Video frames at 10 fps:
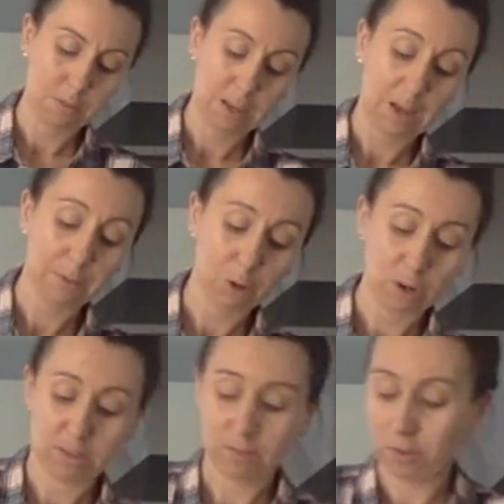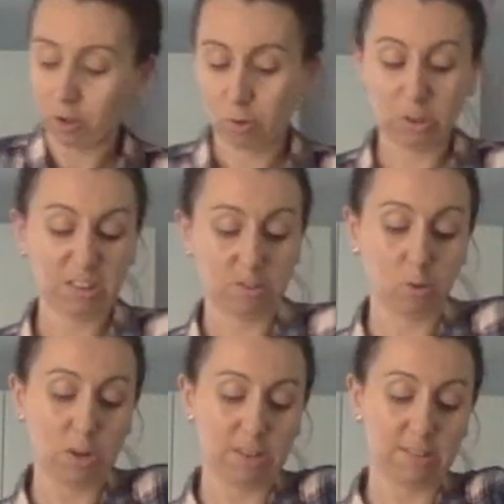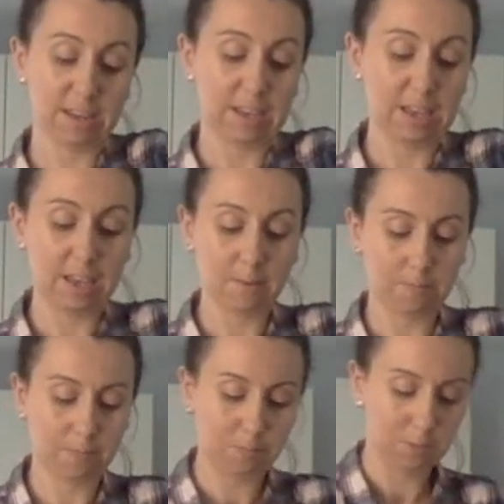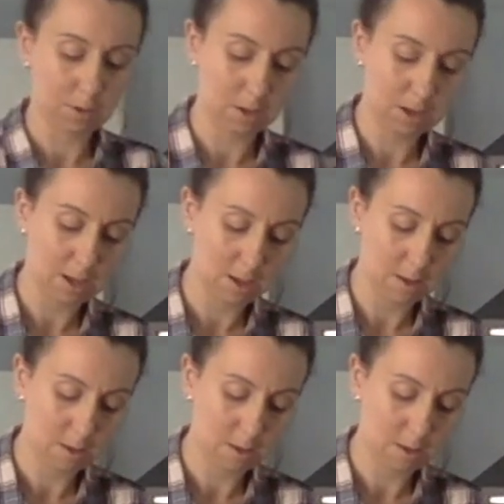It can be quite difficult because it's quite sticky, okay?